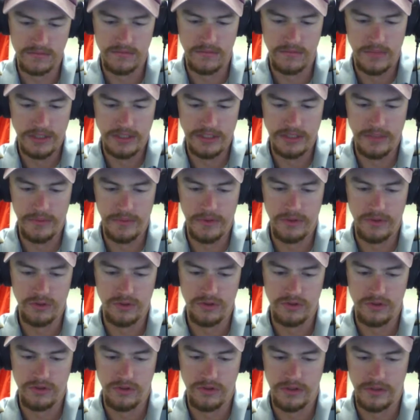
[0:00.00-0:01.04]
The CPU
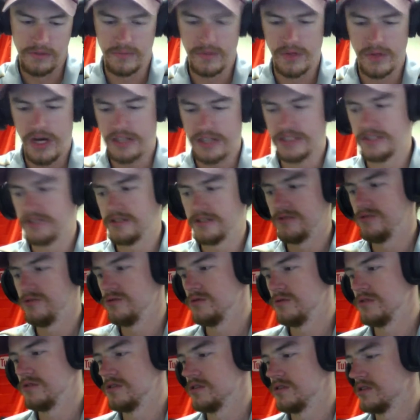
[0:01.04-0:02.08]
is another processing
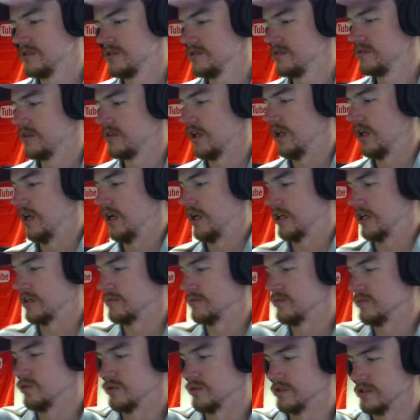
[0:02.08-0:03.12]
unit, another
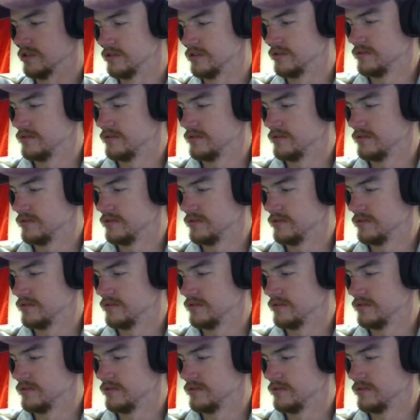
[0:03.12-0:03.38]
computer.